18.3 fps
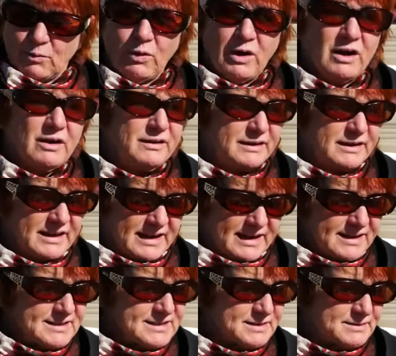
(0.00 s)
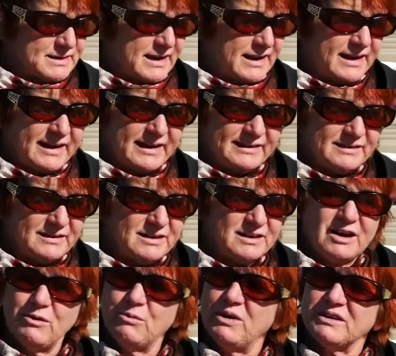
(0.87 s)
Well, yes. And you
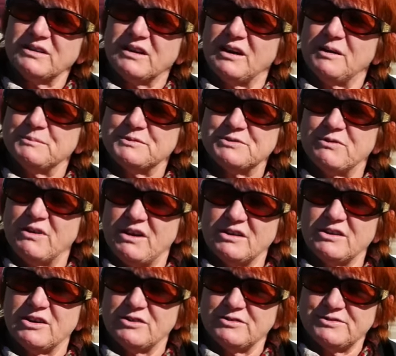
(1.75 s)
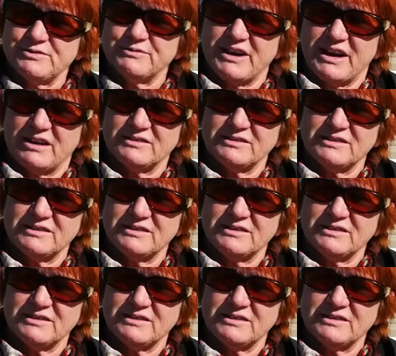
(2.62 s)
know what comes around goes around.